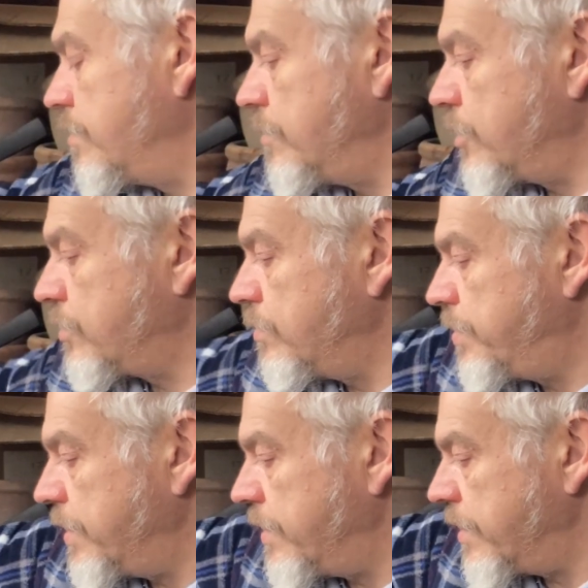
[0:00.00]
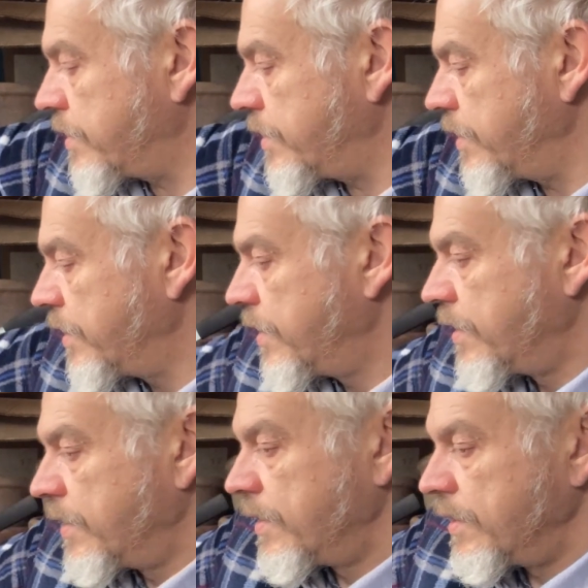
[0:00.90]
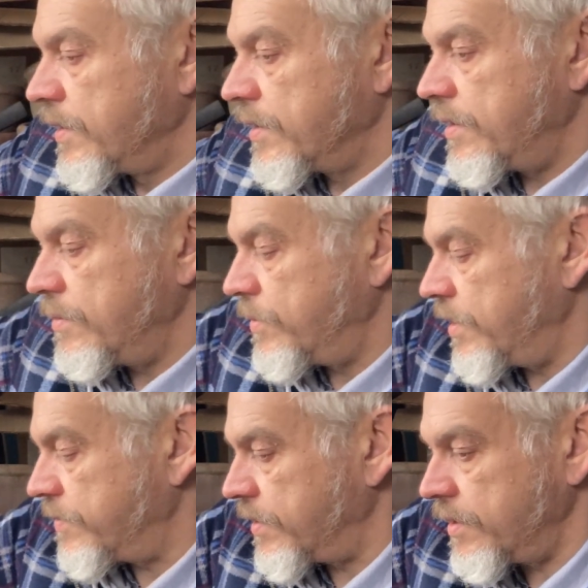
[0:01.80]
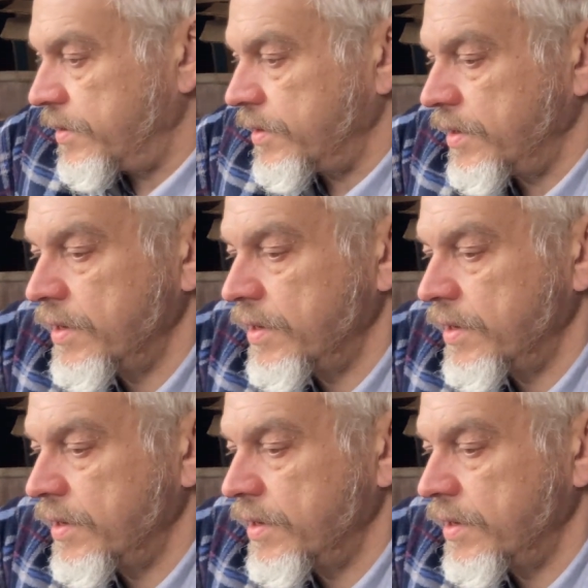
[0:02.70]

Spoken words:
Musselburgh, and then we have another